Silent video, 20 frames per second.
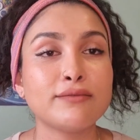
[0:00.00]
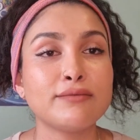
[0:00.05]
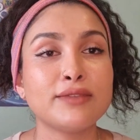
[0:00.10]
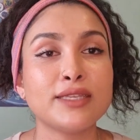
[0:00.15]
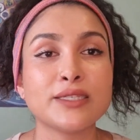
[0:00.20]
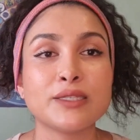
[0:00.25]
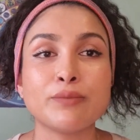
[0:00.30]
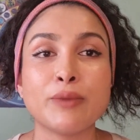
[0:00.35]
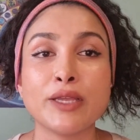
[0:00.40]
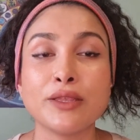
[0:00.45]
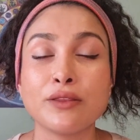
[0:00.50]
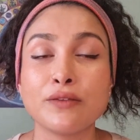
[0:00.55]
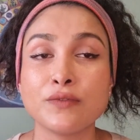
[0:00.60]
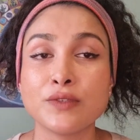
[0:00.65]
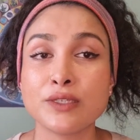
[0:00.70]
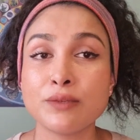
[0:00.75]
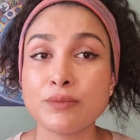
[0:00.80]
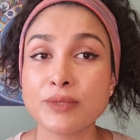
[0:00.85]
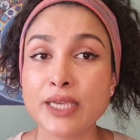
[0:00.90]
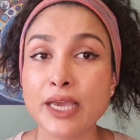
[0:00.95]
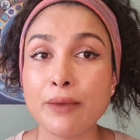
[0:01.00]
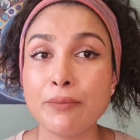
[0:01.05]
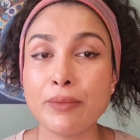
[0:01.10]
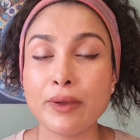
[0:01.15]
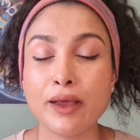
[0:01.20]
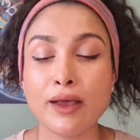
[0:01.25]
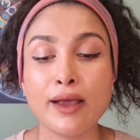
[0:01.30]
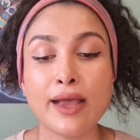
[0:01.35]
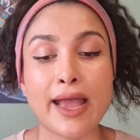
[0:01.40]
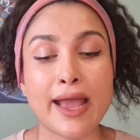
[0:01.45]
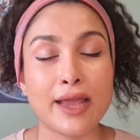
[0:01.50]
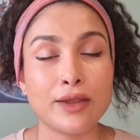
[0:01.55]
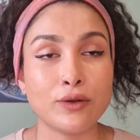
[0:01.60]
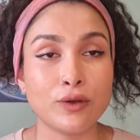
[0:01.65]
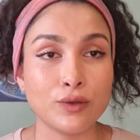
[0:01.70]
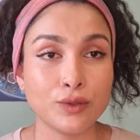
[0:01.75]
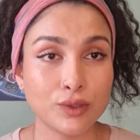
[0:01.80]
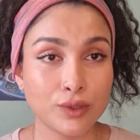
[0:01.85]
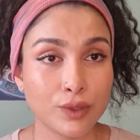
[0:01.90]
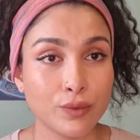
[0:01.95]
this month of September, and
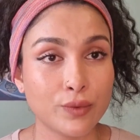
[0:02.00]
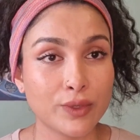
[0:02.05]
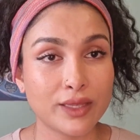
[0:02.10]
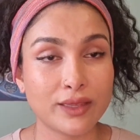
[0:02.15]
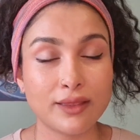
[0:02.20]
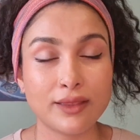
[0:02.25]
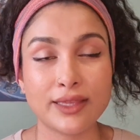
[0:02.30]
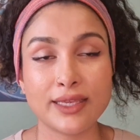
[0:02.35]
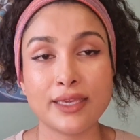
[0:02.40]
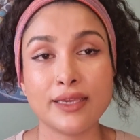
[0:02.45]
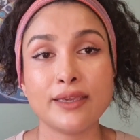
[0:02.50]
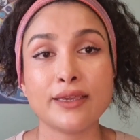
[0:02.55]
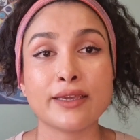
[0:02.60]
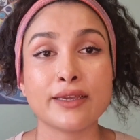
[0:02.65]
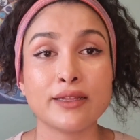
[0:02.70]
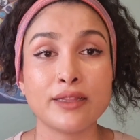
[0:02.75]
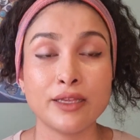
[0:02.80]
also with the